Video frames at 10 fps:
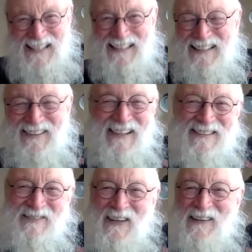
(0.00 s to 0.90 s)
It's
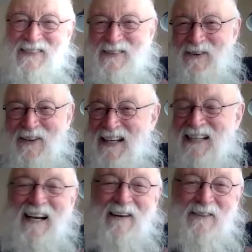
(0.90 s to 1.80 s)
5 in the morning.
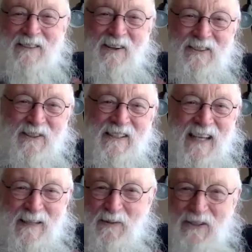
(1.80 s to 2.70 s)
I was also a night
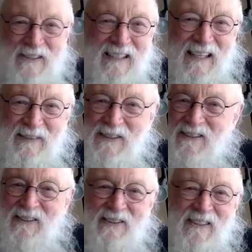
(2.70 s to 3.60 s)
person. I was
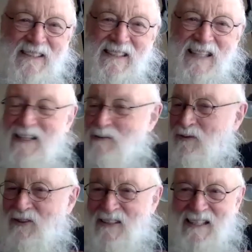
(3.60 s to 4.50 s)
usually staying up all
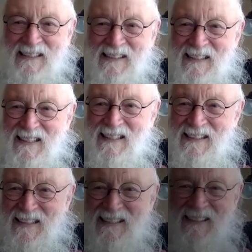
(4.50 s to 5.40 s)
night and getting.